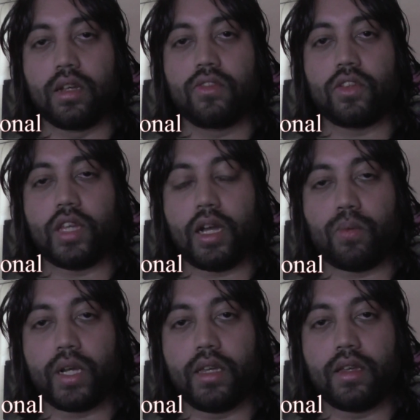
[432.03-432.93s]
So that
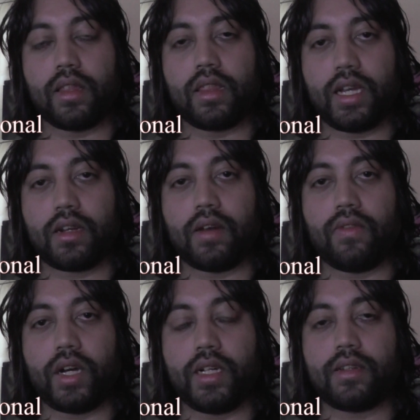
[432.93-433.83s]
way, that can
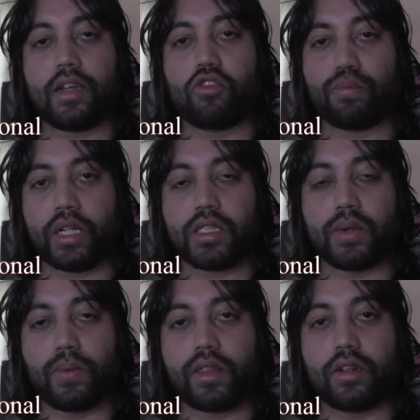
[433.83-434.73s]
find
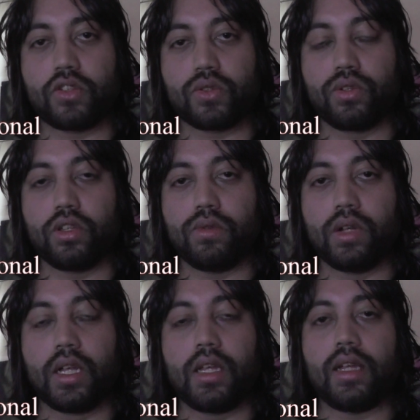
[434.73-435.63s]
expression with and through you,
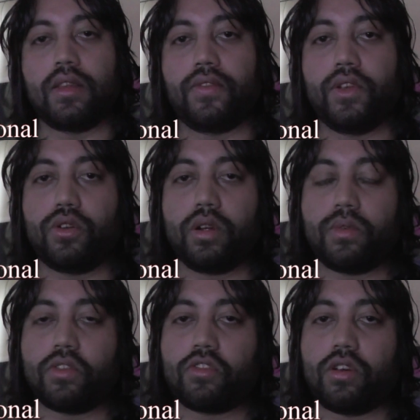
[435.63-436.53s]
and the failure
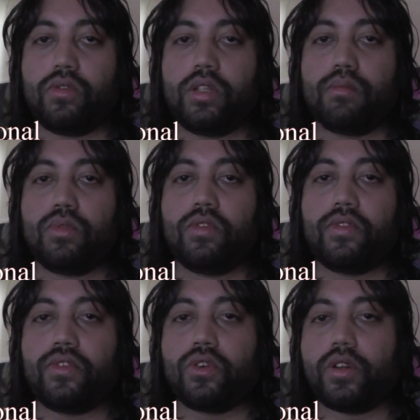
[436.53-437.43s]
will slowly move
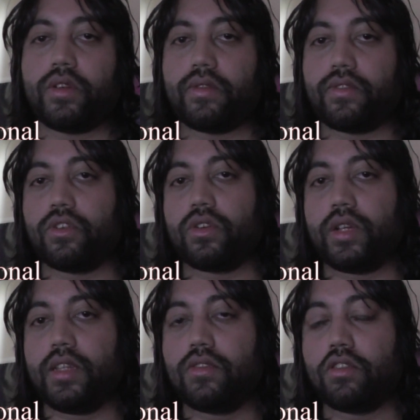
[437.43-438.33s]
further and further
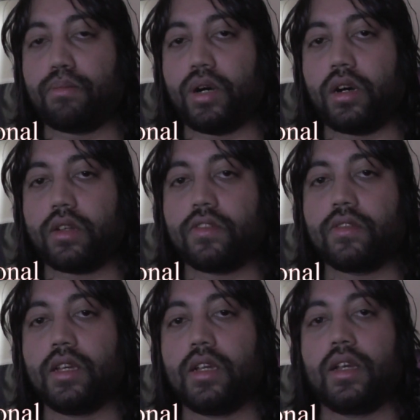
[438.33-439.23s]
into the
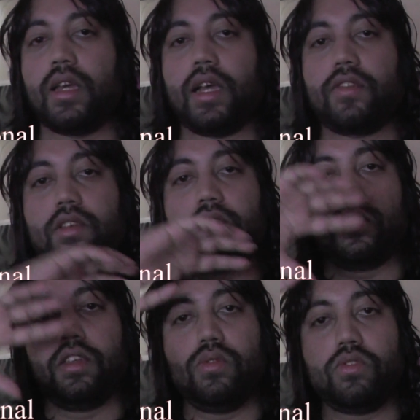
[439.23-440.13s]
past, as this
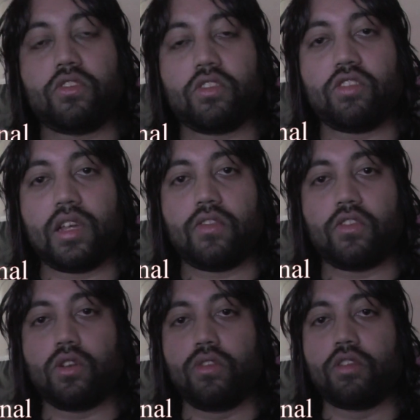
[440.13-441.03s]
new success
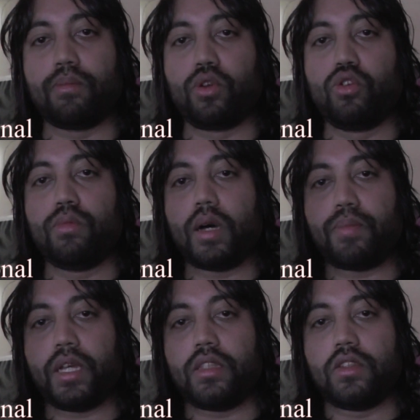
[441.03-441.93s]
is going to bloom
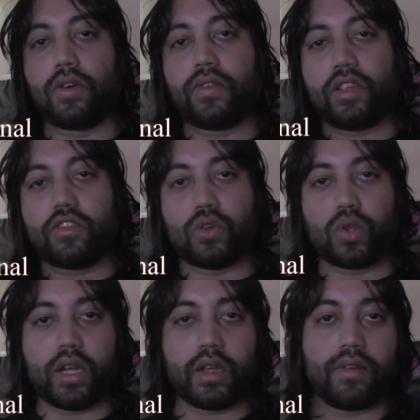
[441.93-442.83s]
up in your physical
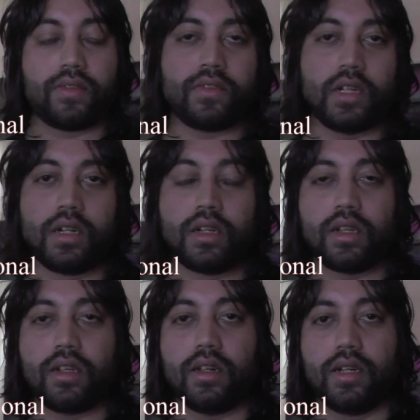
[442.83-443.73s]
life.
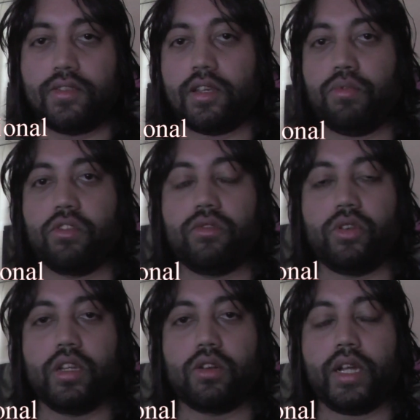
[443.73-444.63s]
And it's
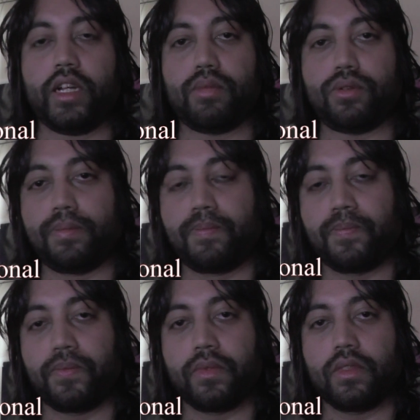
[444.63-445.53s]
absolutely incredible.
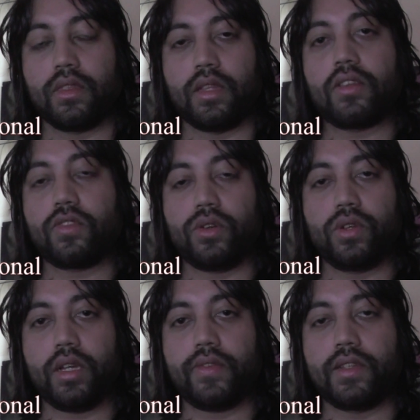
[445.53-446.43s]
That's all
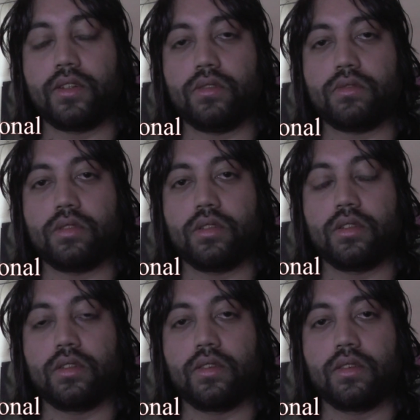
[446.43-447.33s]
you have to do.
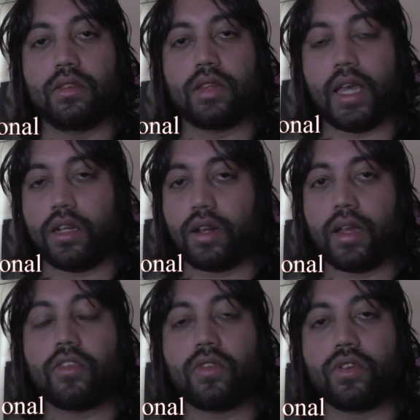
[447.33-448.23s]

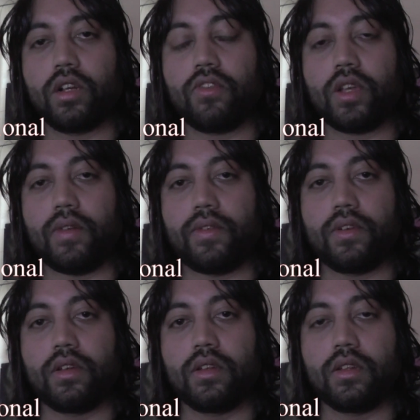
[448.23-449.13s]
Analyze it for yourself.
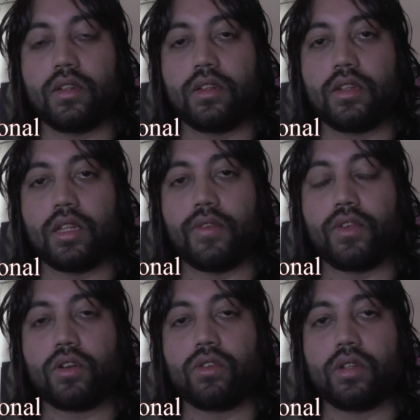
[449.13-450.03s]
If
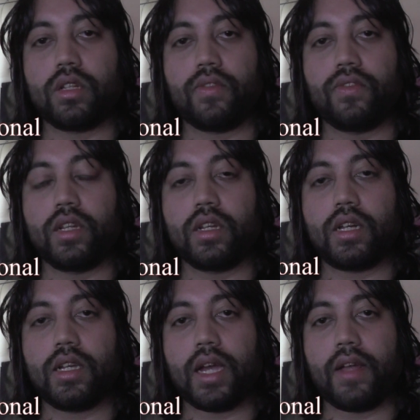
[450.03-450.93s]
you're currently feeling
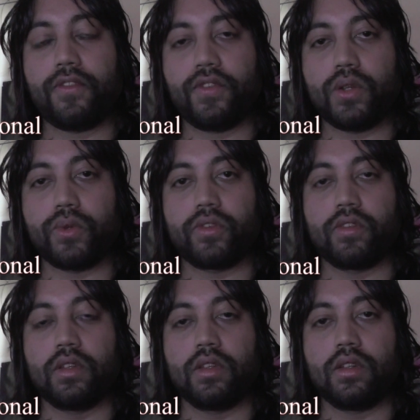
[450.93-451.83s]
like I failed,
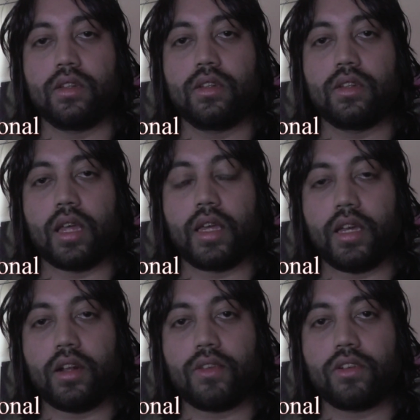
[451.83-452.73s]

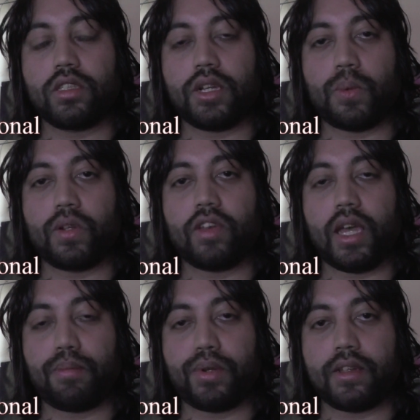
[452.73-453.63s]
again, understand what's
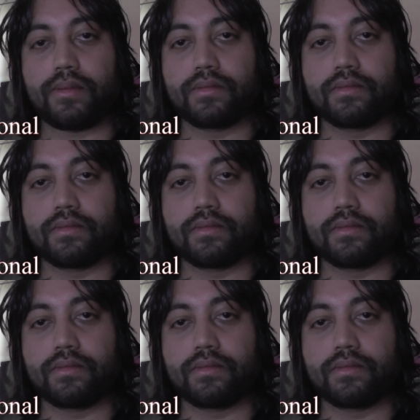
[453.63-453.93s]
happening.